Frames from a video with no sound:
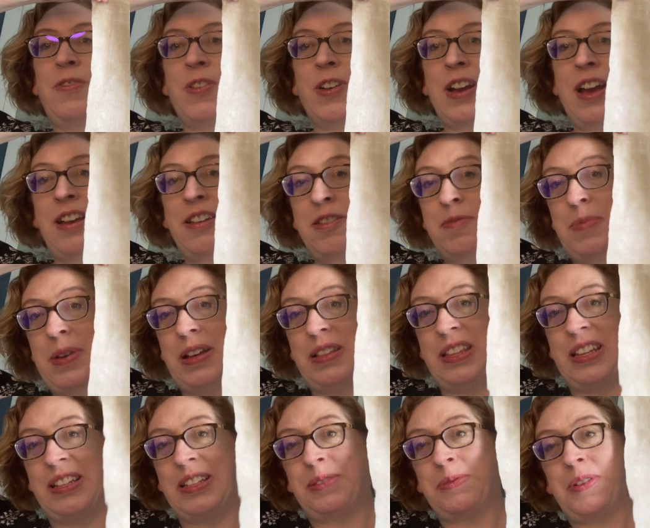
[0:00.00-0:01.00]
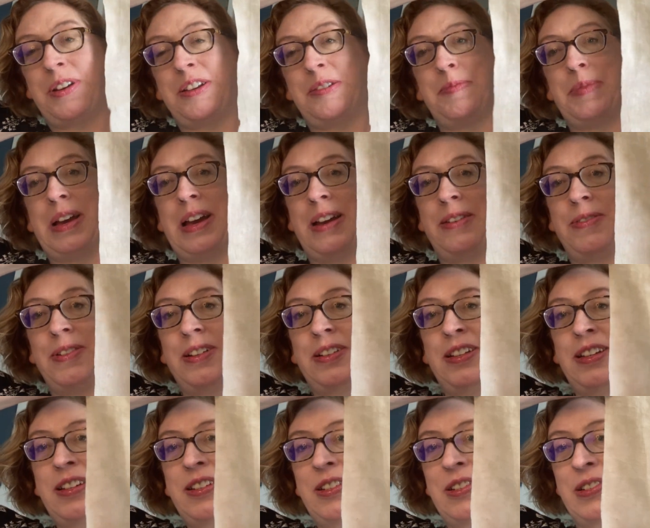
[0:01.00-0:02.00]
forgotten about this one, but I
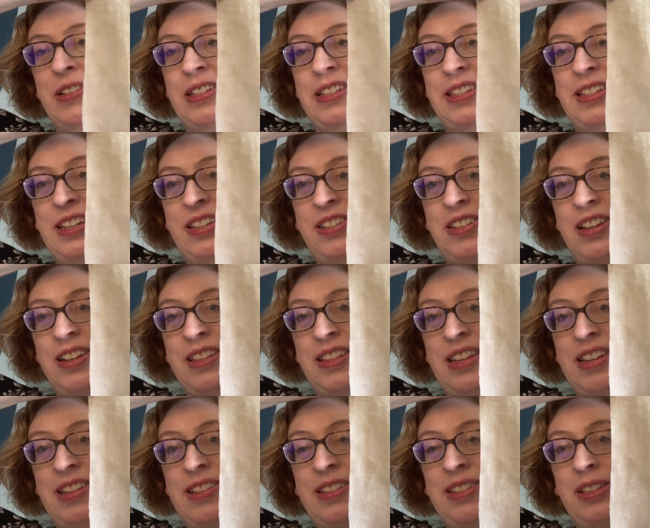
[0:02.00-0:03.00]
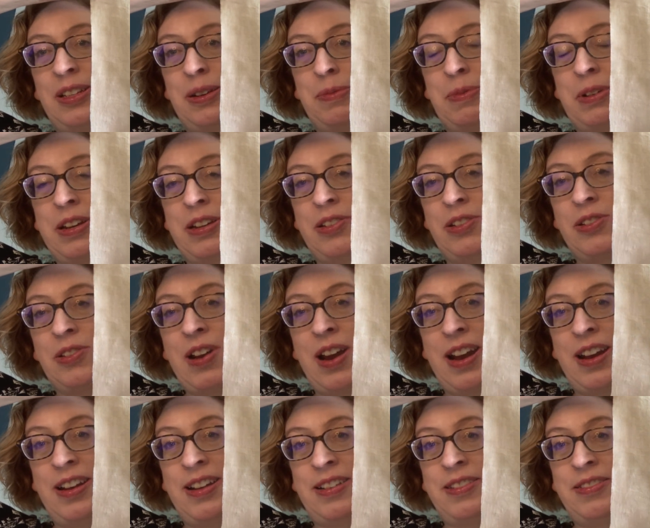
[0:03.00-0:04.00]
really enjoy stitching these, so I'm gonna try
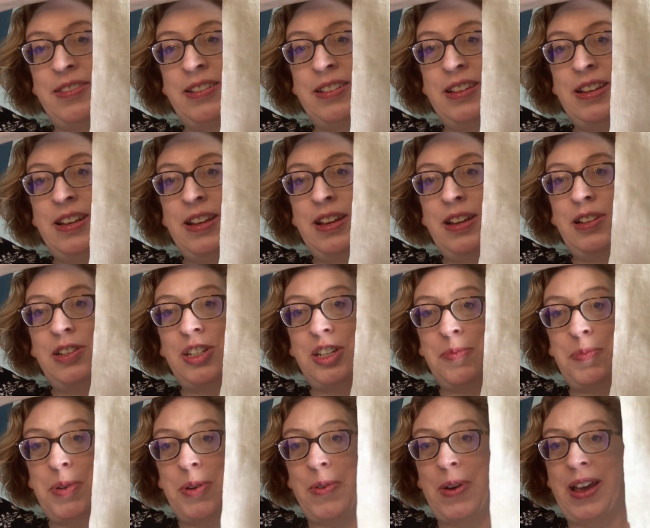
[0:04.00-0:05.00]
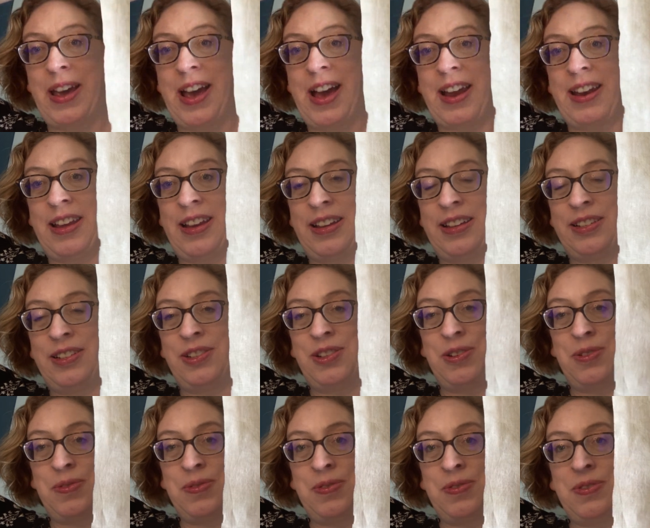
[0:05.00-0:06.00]
to chip away at it and
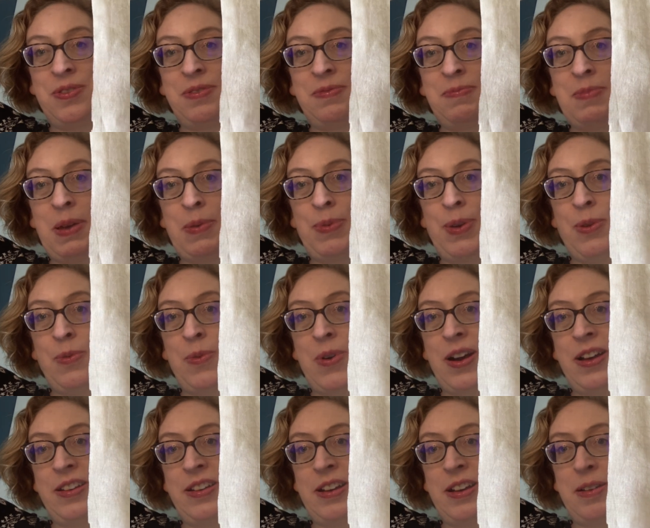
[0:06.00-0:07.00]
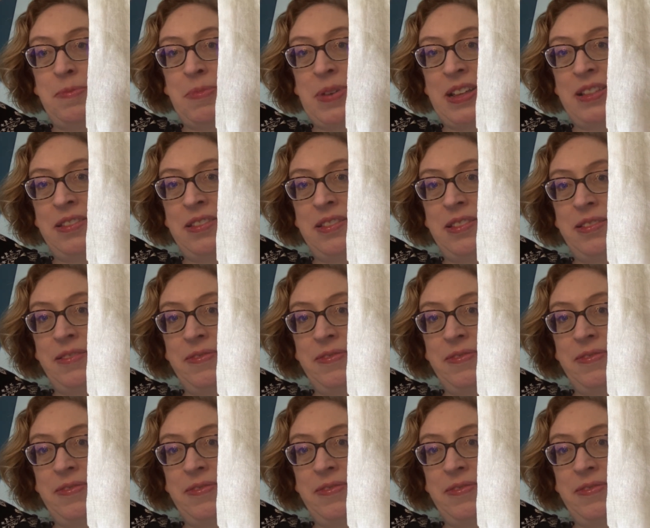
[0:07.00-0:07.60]
do maybe 1 a month.